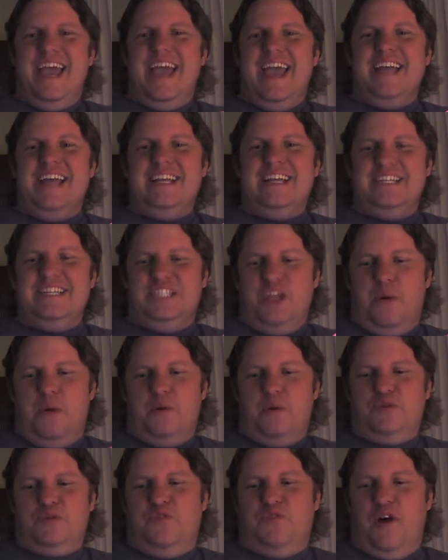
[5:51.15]
and she
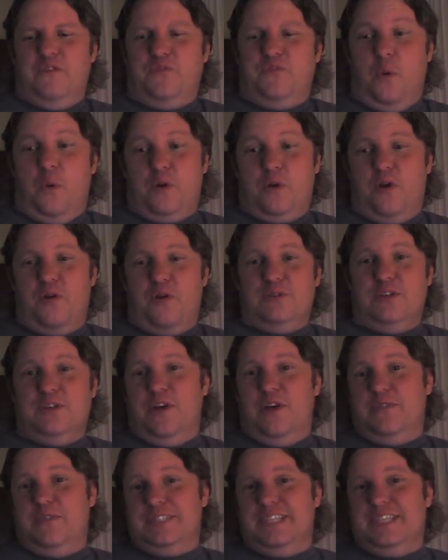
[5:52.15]
almost fought 4 girls
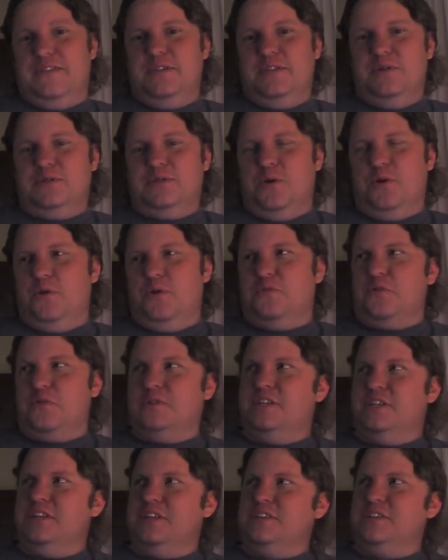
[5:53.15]
off at 7 years old for
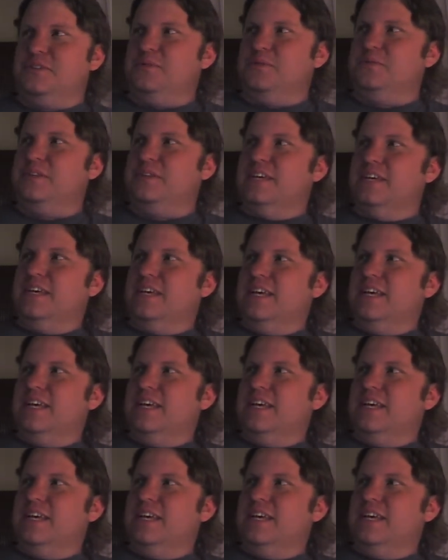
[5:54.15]
her tennis shoes.